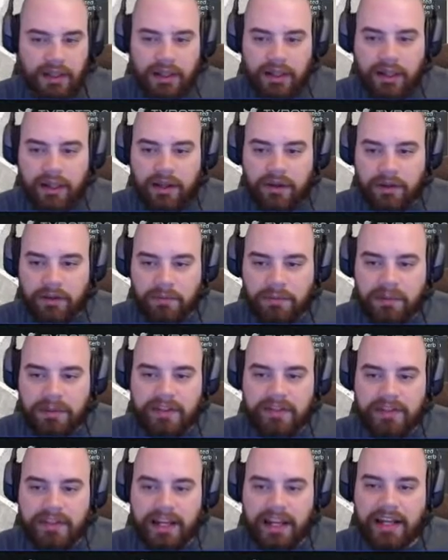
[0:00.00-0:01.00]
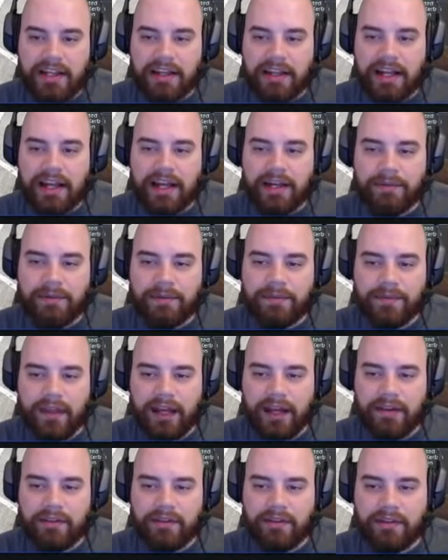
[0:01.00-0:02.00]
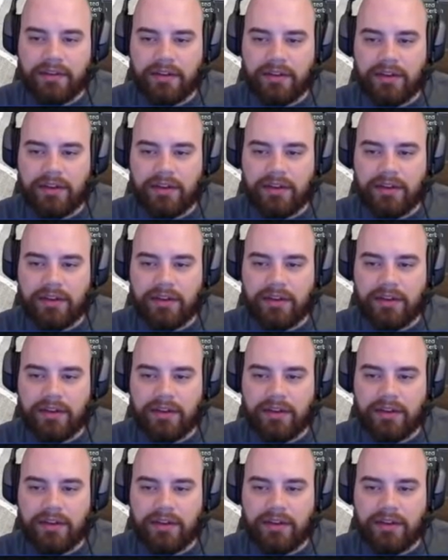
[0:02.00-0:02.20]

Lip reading: Can put the scan. Yeah, I have to.